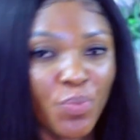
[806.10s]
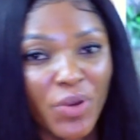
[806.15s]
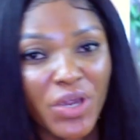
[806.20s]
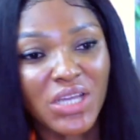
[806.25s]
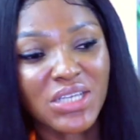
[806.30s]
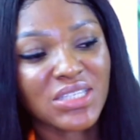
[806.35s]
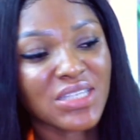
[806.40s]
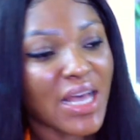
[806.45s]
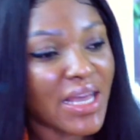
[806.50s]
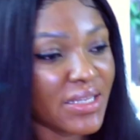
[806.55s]

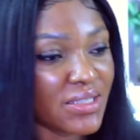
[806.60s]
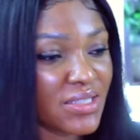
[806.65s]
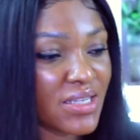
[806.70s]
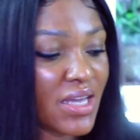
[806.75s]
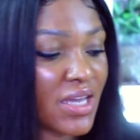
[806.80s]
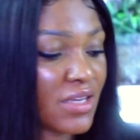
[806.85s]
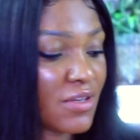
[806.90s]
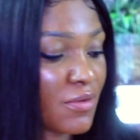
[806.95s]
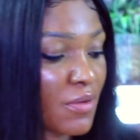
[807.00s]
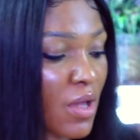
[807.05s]

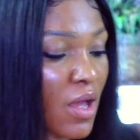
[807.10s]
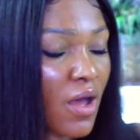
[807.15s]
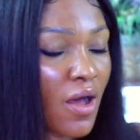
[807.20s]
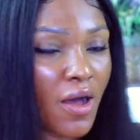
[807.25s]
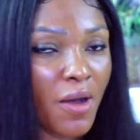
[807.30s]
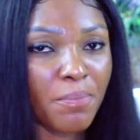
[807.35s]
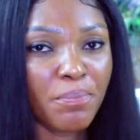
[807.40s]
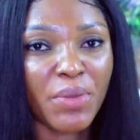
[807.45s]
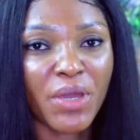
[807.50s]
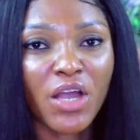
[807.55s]
excited
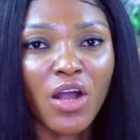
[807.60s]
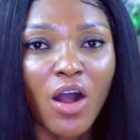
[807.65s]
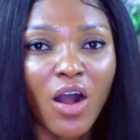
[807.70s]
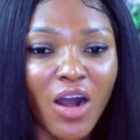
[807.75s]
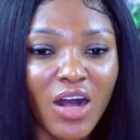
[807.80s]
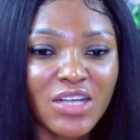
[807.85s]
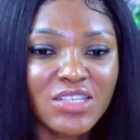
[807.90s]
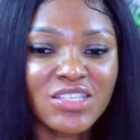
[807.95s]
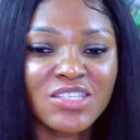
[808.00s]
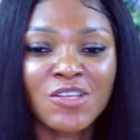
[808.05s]

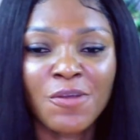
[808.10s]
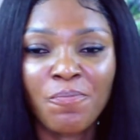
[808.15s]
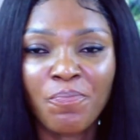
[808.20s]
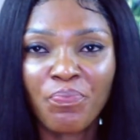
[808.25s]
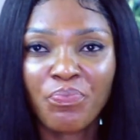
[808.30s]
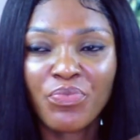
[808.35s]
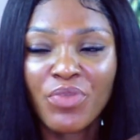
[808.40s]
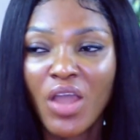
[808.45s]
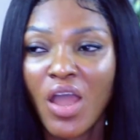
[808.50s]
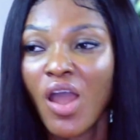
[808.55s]
because
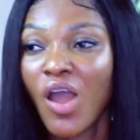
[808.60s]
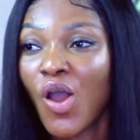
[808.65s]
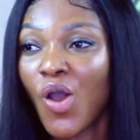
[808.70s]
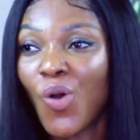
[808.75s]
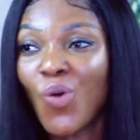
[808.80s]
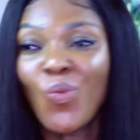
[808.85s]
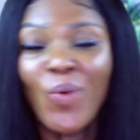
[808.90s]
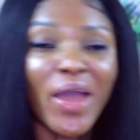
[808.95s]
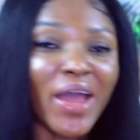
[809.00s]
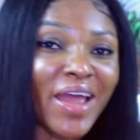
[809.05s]

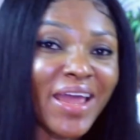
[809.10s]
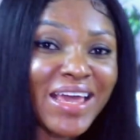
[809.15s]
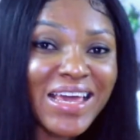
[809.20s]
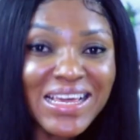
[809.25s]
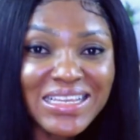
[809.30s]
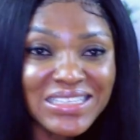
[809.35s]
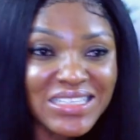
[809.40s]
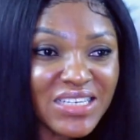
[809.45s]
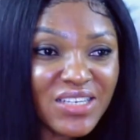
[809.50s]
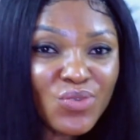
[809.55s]
we're
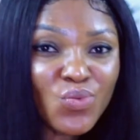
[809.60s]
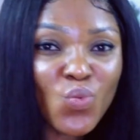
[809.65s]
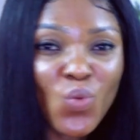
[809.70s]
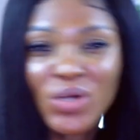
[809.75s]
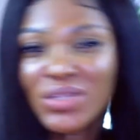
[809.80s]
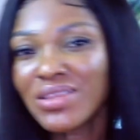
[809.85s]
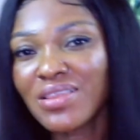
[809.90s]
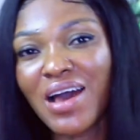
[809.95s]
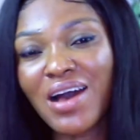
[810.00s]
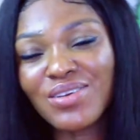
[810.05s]
hitting
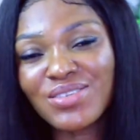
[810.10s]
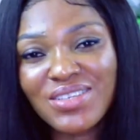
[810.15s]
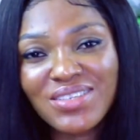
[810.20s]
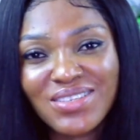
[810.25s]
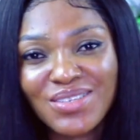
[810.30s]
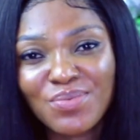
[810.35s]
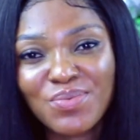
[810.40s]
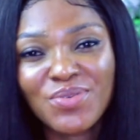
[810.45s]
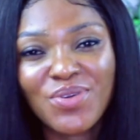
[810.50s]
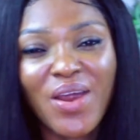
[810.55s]
1,000
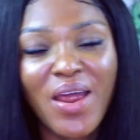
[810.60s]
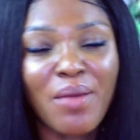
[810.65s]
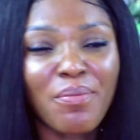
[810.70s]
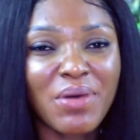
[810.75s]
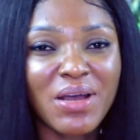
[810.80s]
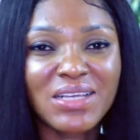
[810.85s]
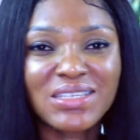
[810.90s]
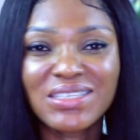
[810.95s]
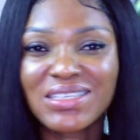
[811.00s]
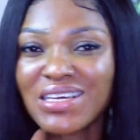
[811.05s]

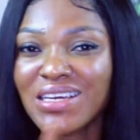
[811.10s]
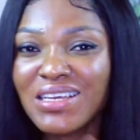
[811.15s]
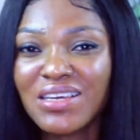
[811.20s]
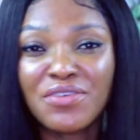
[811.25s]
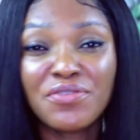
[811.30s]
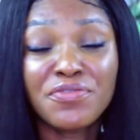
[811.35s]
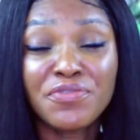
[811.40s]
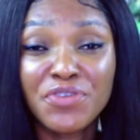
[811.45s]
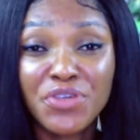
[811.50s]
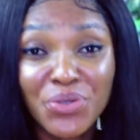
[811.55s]
subscribers in
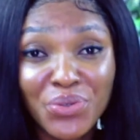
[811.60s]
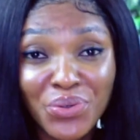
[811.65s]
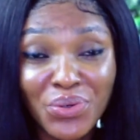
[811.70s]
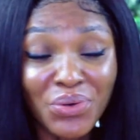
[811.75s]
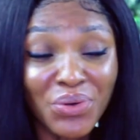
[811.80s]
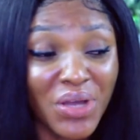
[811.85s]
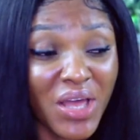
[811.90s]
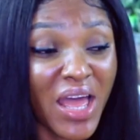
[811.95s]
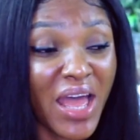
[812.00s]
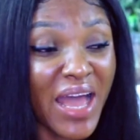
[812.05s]
a few.